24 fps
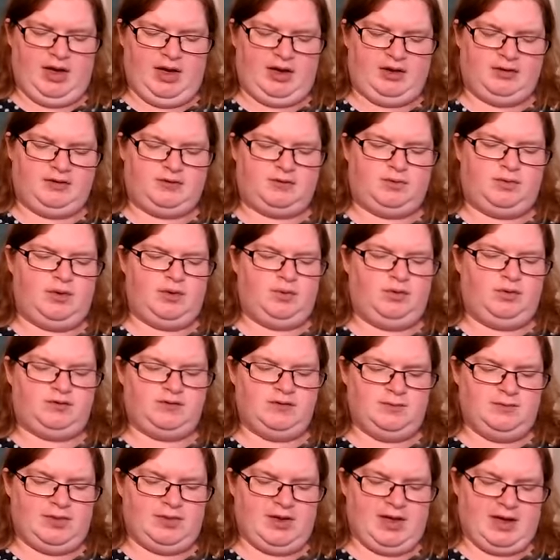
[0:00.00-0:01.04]
and we
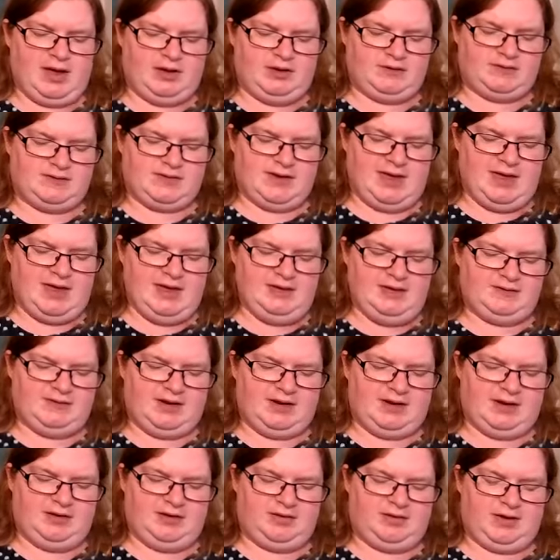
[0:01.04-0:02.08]
wouldn't be able to eat
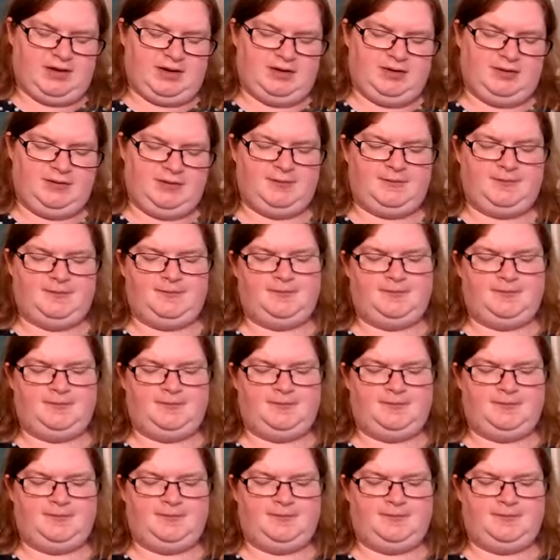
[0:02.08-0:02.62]
anything.